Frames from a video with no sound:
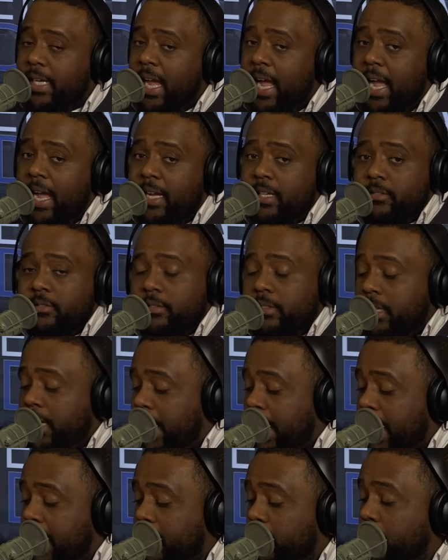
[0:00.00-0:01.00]
I
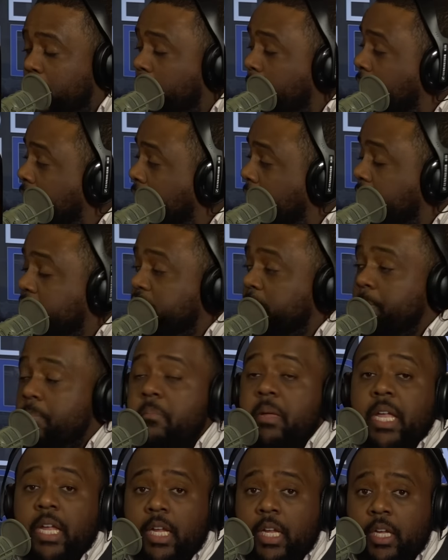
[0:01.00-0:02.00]
don't know.
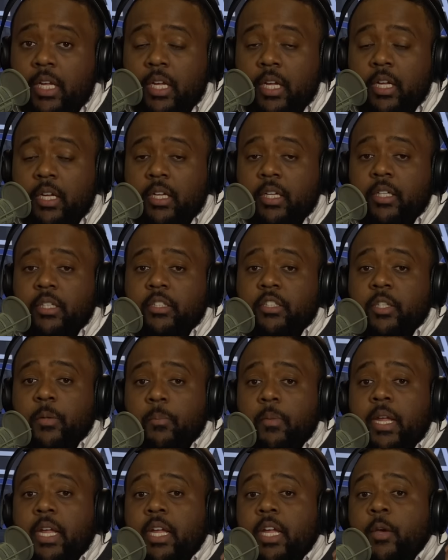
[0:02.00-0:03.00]
To
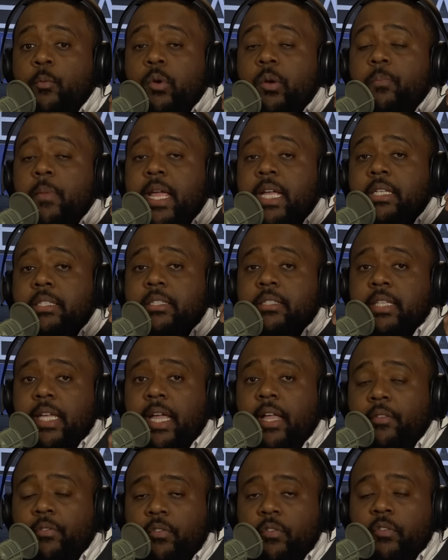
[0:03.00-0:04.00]
me, it would make
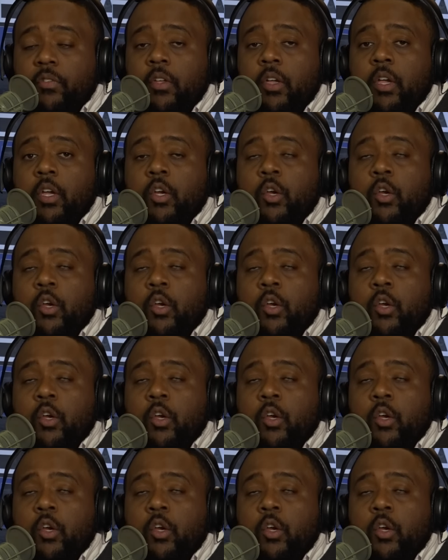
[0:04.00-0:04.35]
sense.